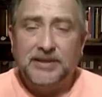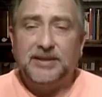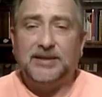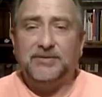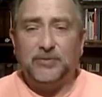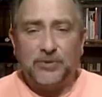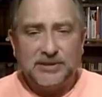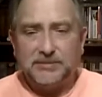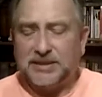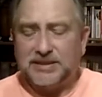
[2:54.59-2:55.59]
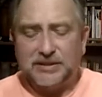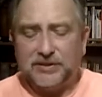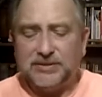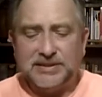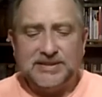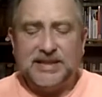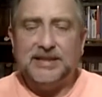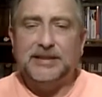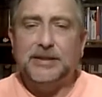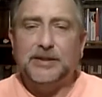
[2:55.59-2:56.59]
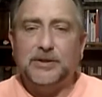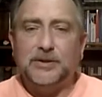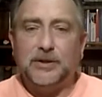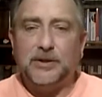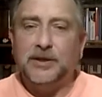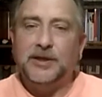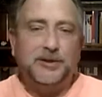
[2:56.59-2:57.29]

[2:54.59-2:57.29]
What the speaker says: And I'm forcing myself to stay a little longer,